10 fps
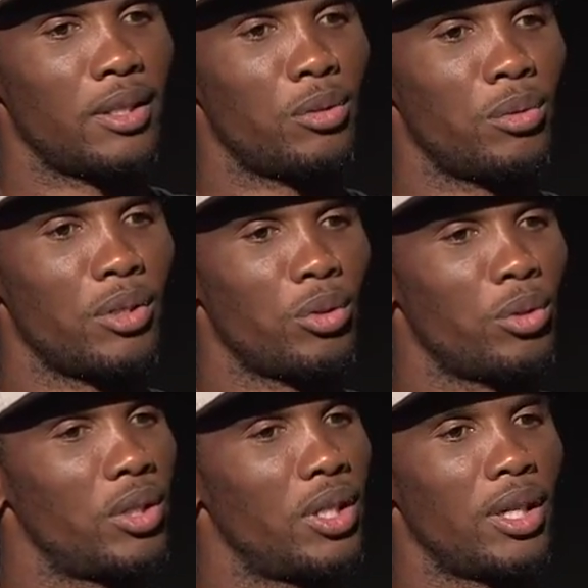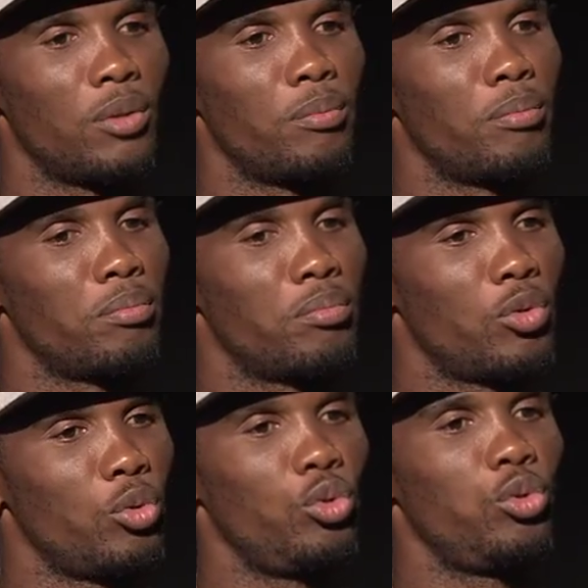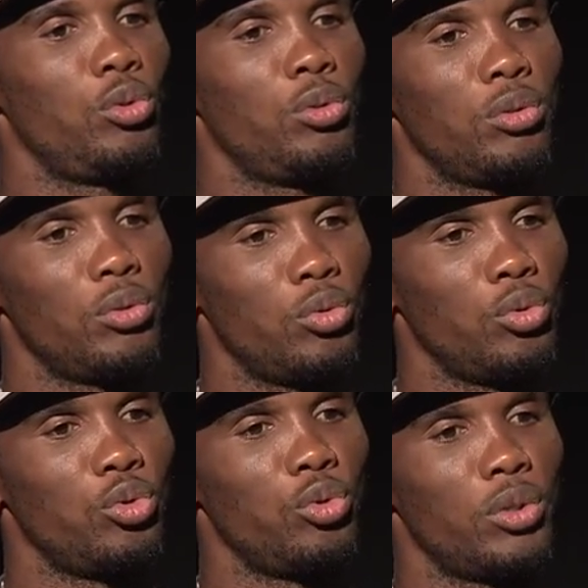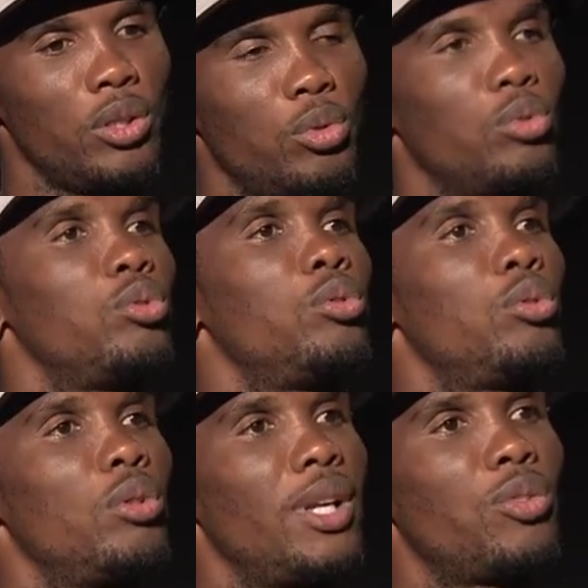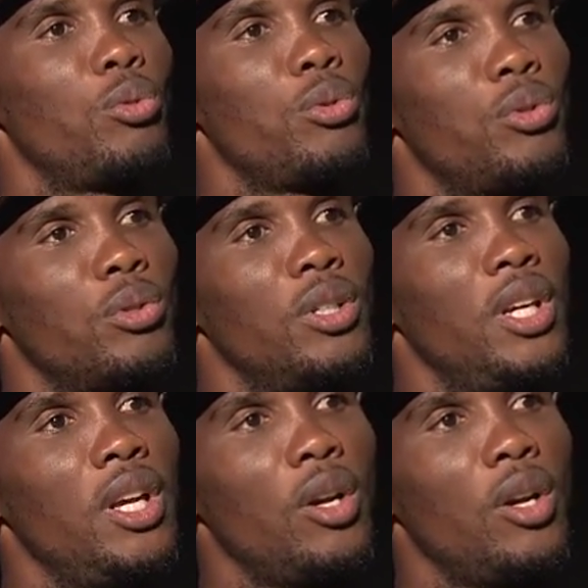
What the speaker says: certaines situations, il a toujours la solution.